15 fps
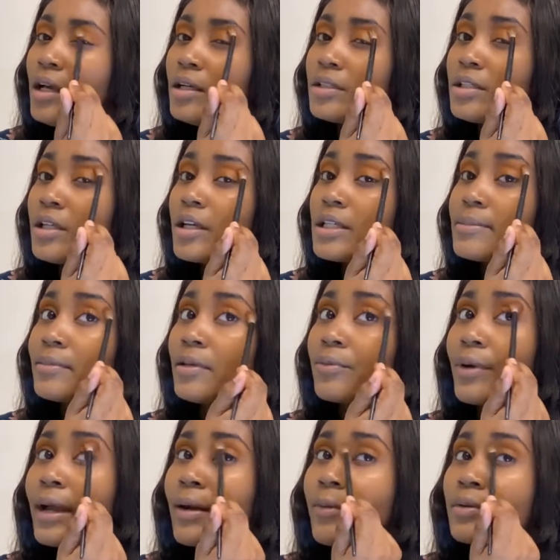She gets me
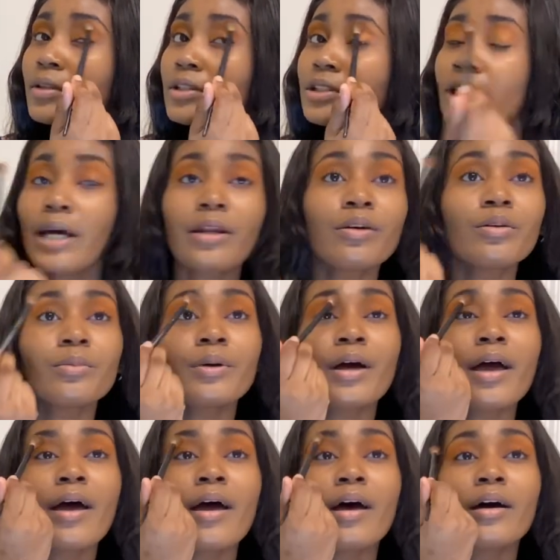right with the shadow,
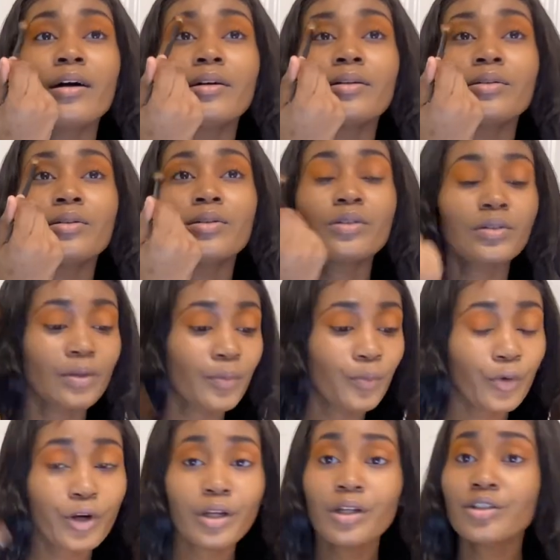but
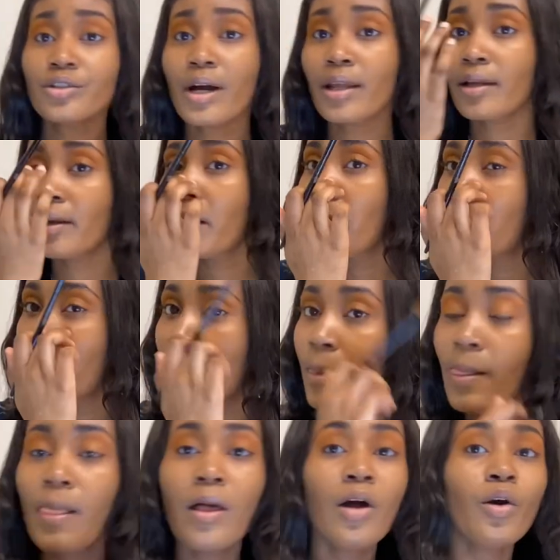we're just
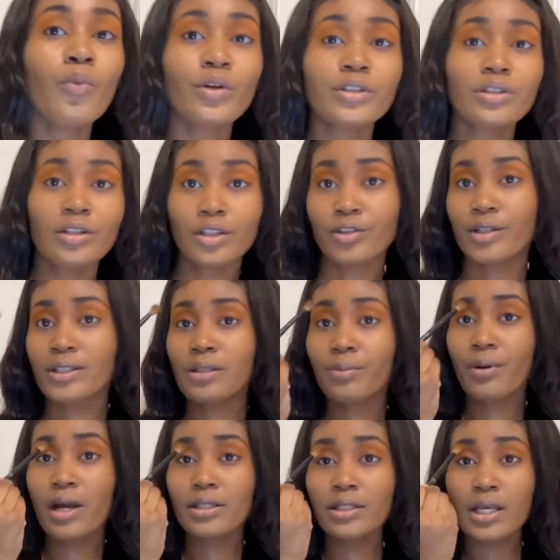gonna trust the
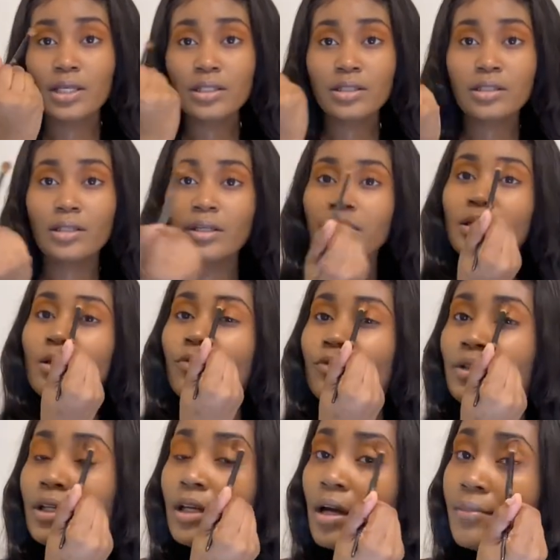process and
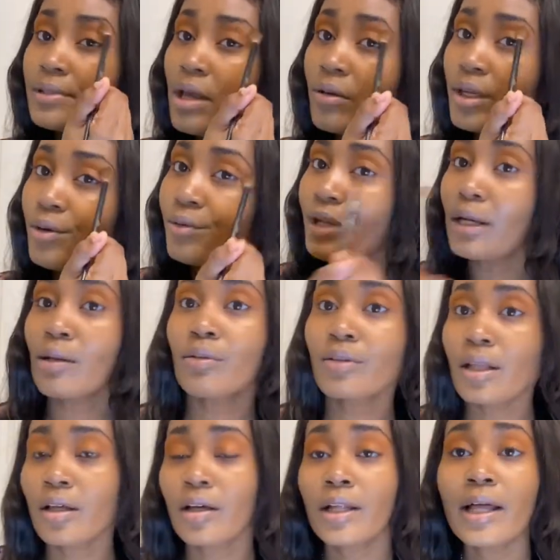hopefully it comes out cute and I don't look
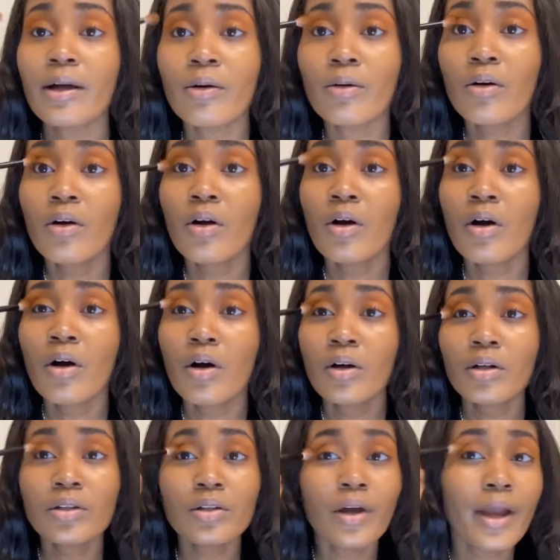like a clown.
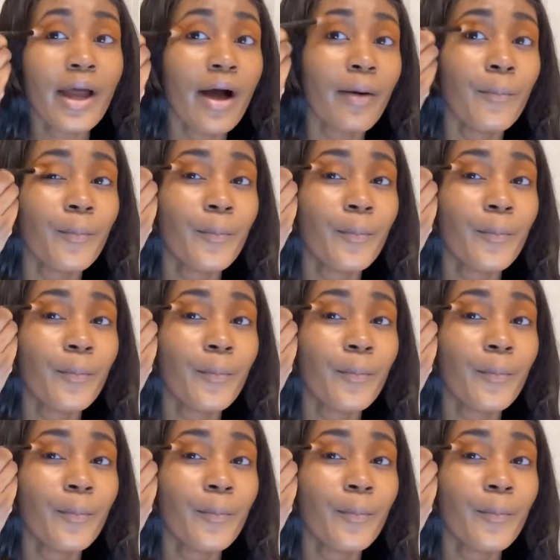Oh yeah.